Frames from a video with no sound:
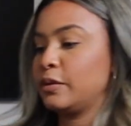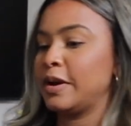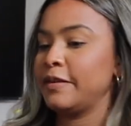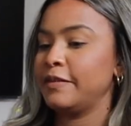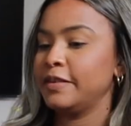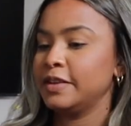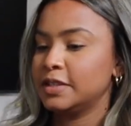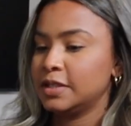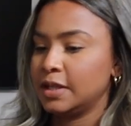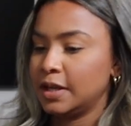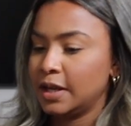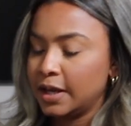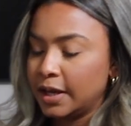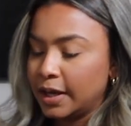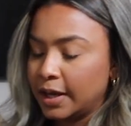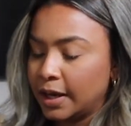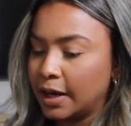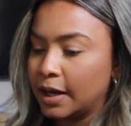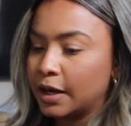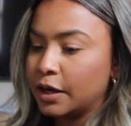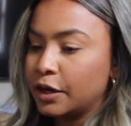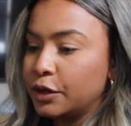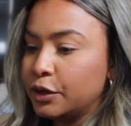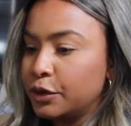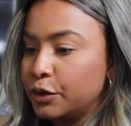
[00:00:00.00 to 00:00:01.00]
arriving today. I
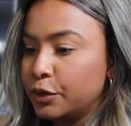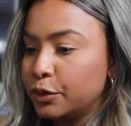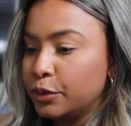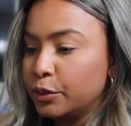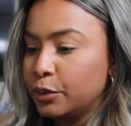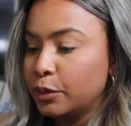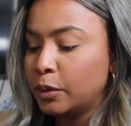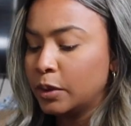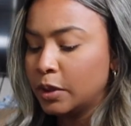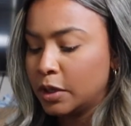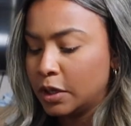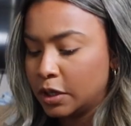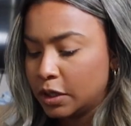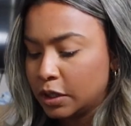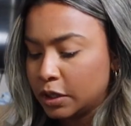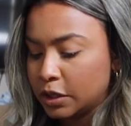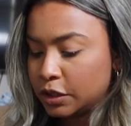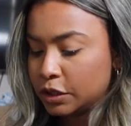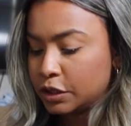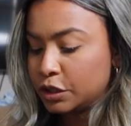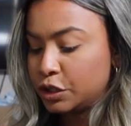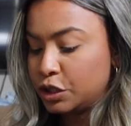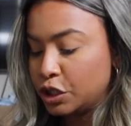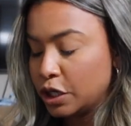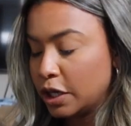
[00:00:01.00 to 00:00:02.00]
got a new
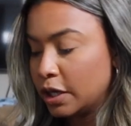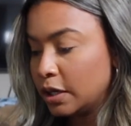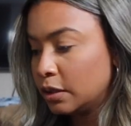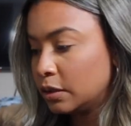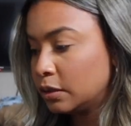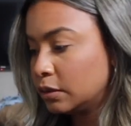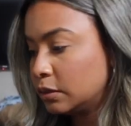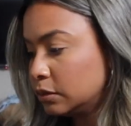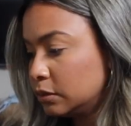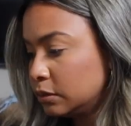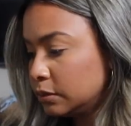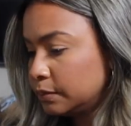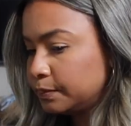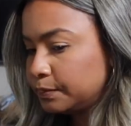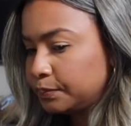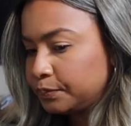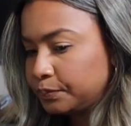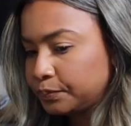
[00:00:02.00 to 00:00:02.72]
gel